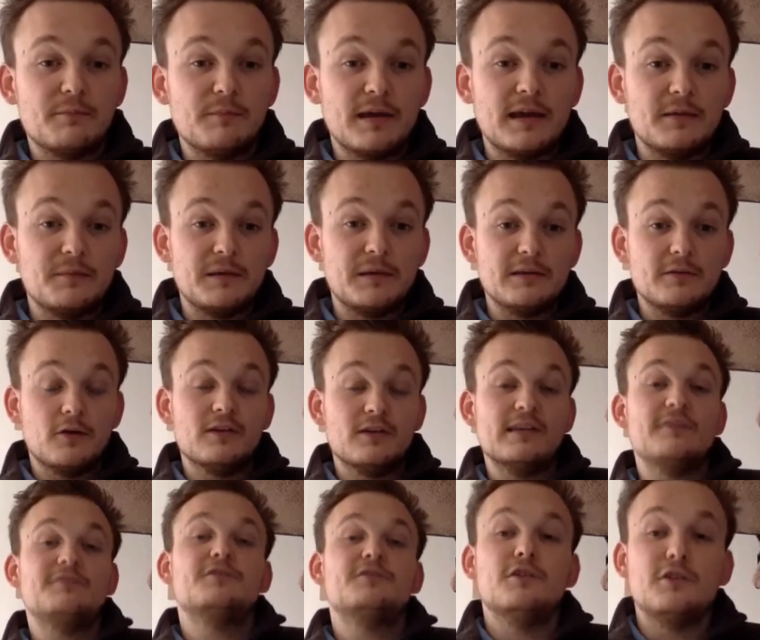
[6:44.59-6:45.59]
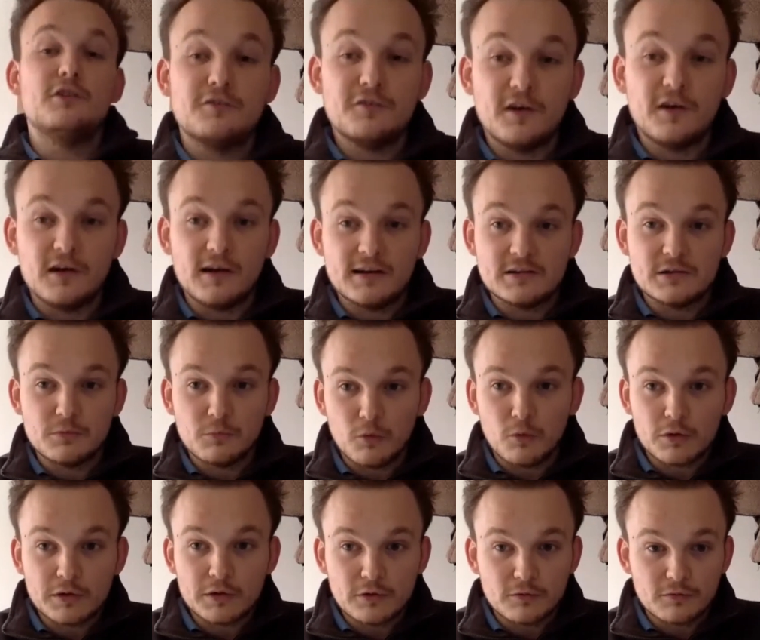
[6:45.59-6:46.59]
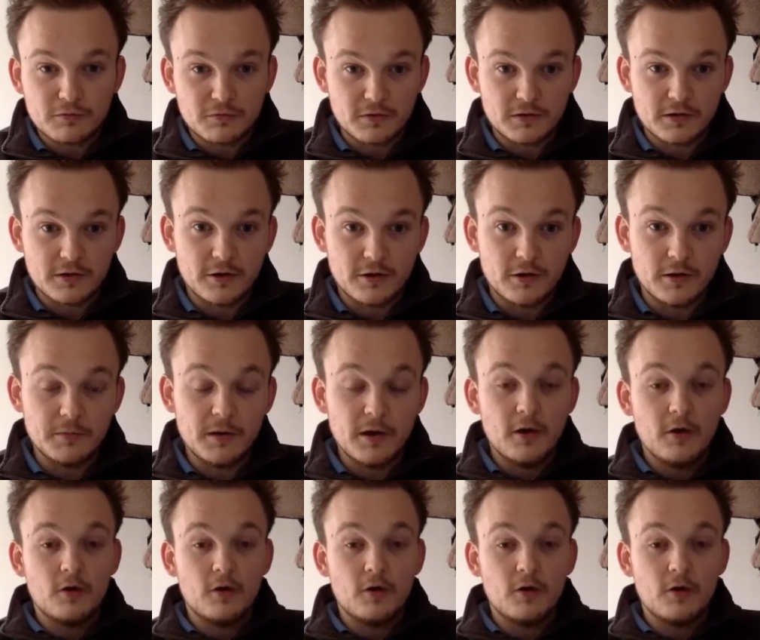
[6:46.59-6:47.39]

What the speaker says: maybe not lifting your foot as you're walking over a curb,